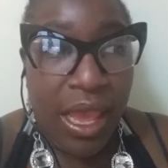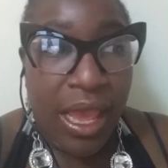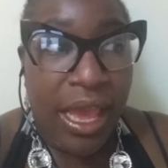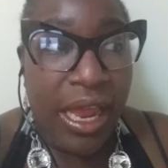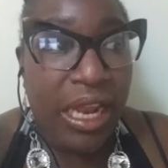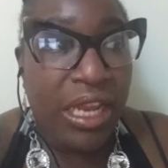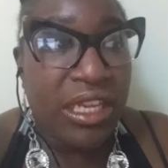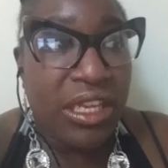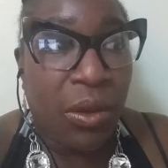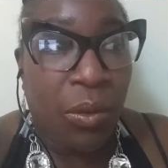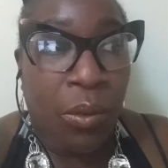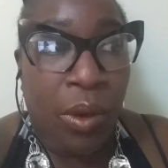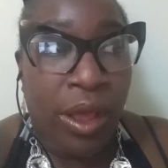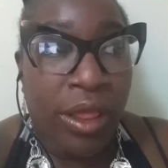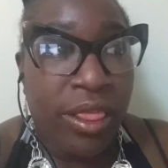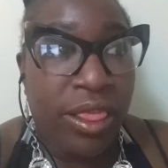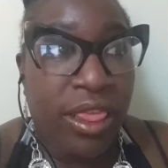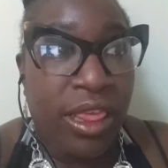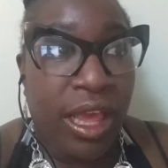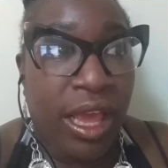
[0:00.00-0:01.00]
It is the
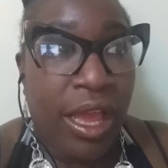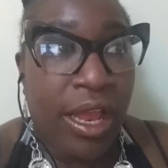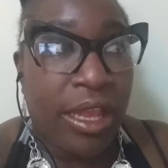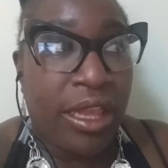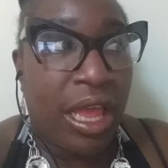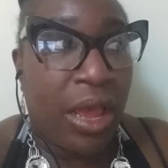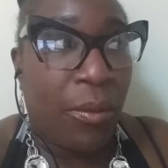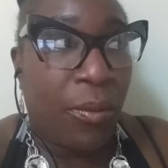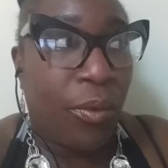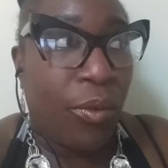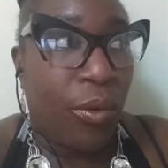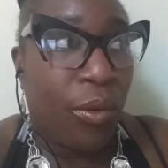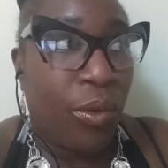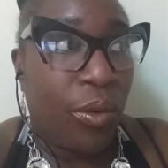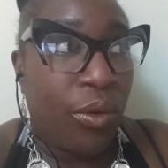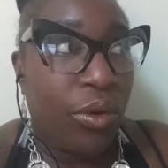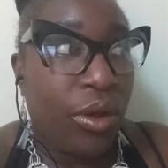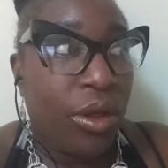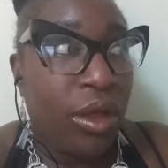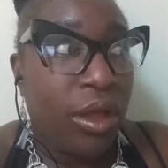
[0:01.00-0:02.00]
one thing that
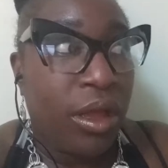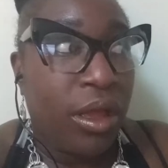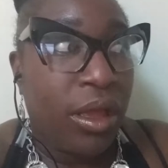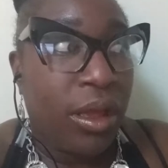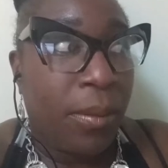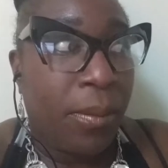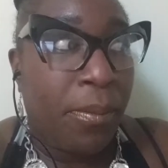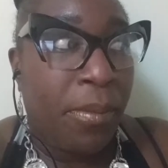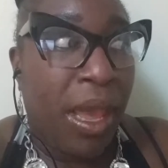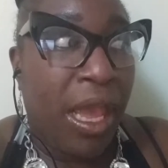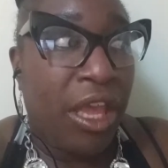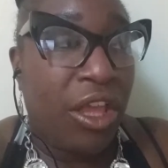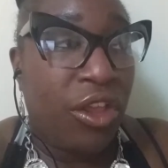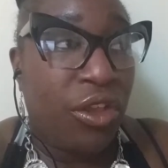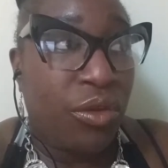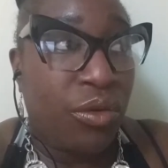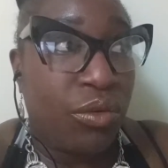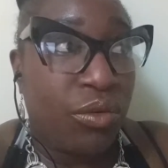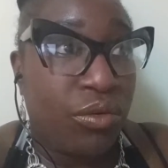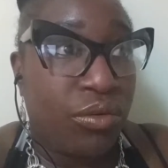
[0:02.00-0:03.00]
will make
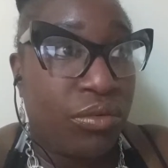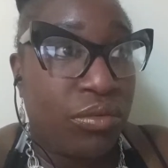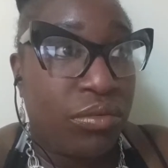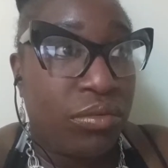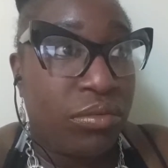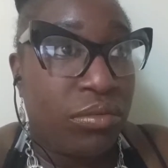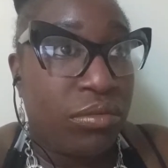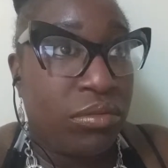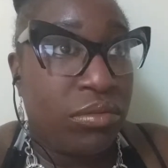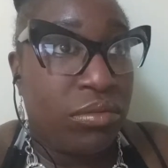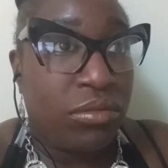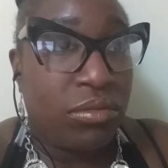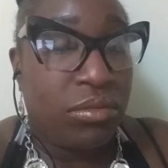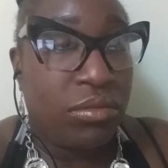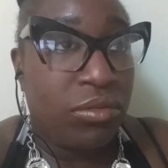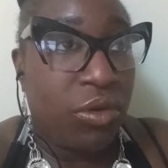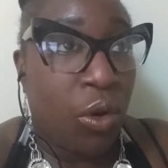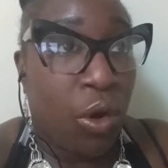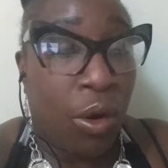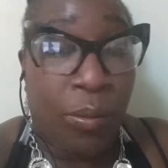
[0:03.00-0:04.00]
you
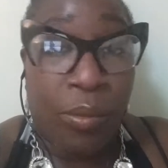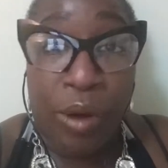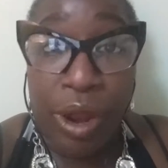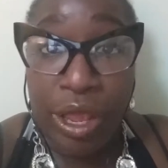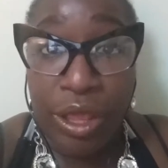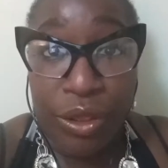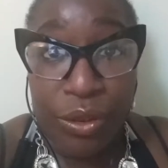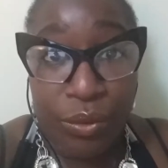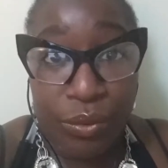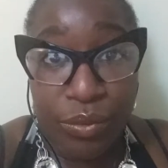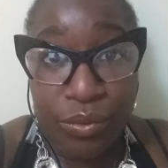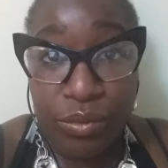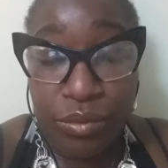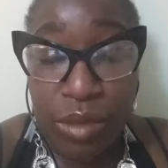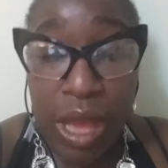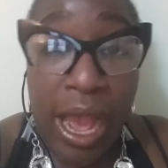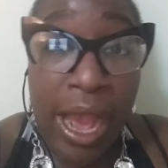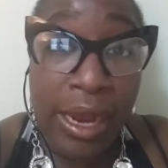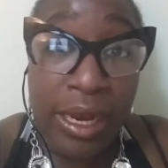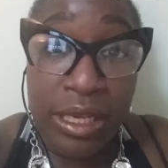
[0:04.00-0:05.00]
or break you.
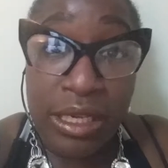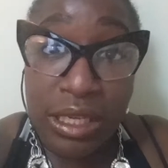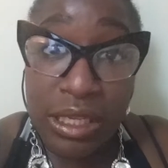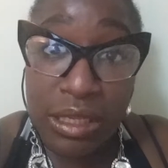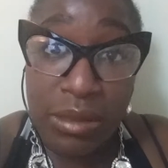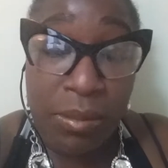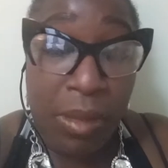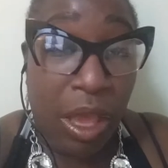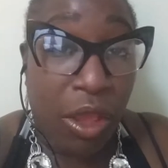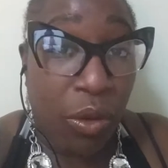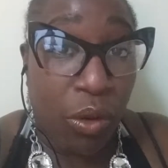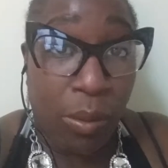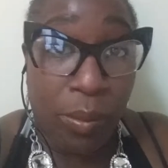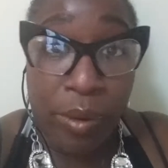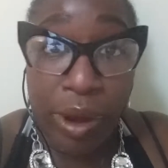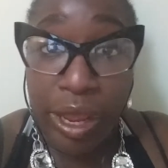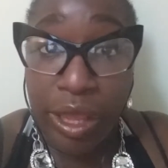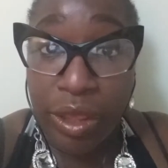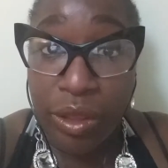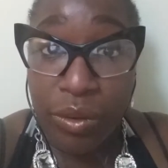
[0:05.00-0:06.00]
Honestly, make you or
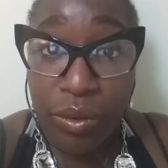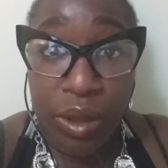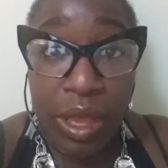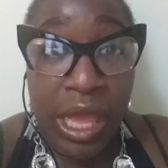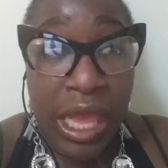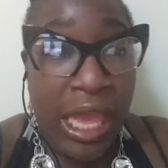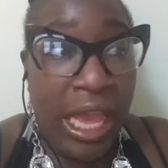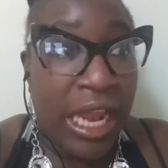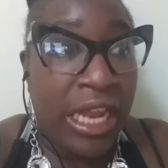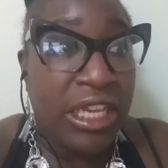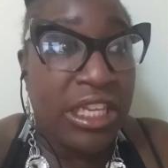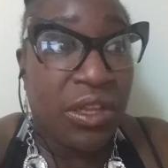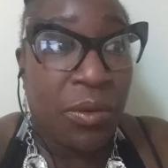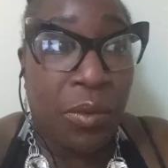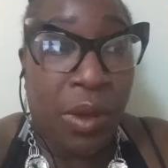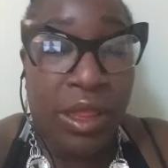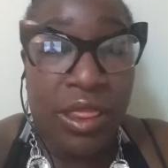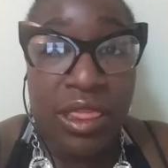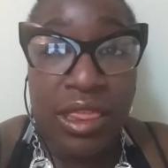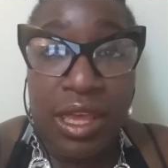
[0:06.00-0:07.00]
break you. It is the
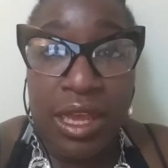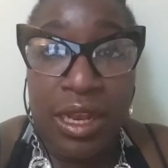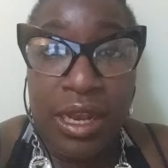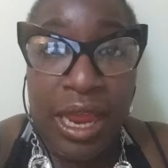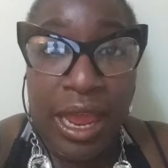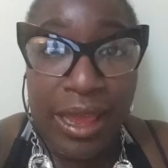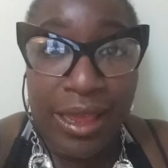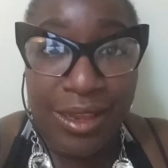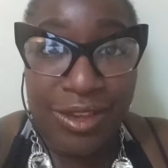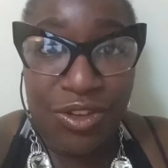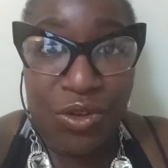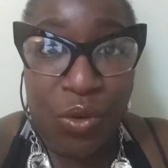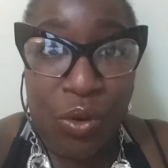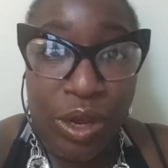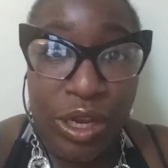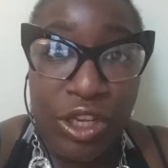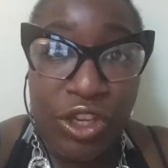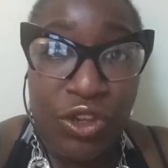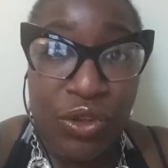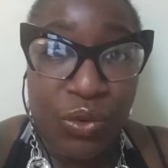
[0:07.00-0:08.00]
one thing that is
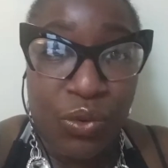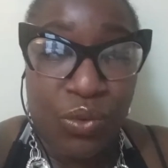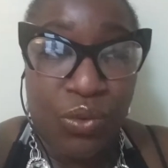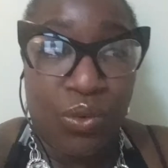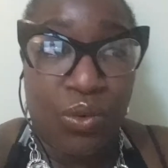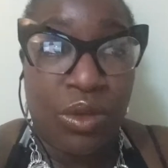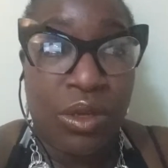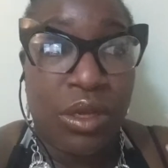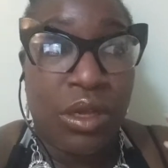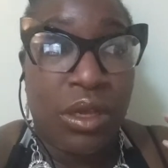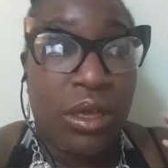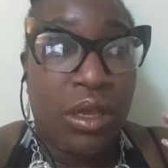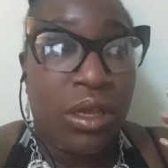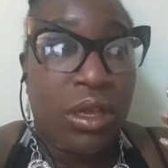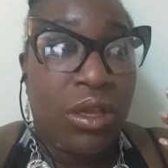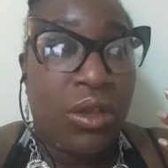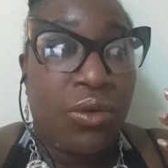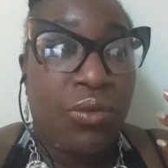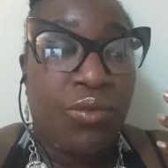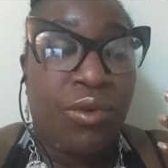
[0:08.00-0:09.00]
going to
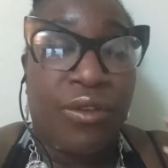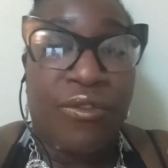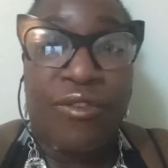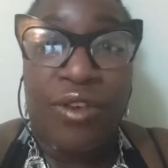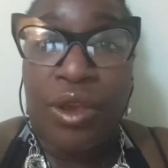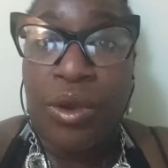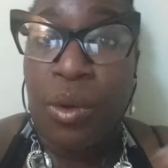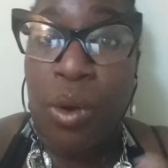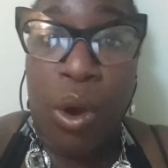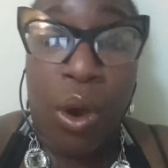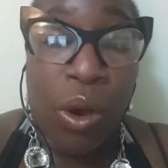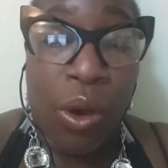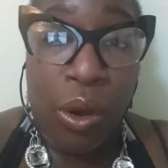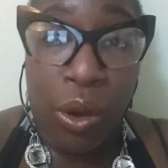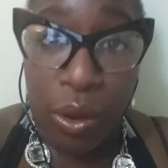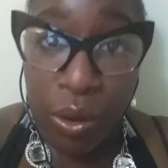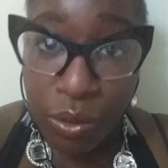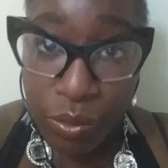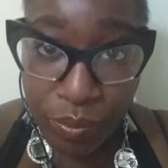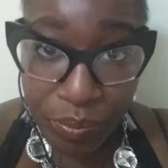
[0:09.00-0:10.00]
reveal
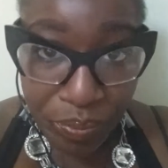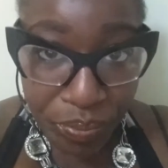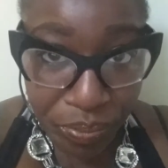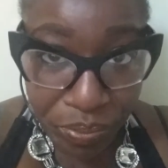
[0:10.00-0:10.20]
all.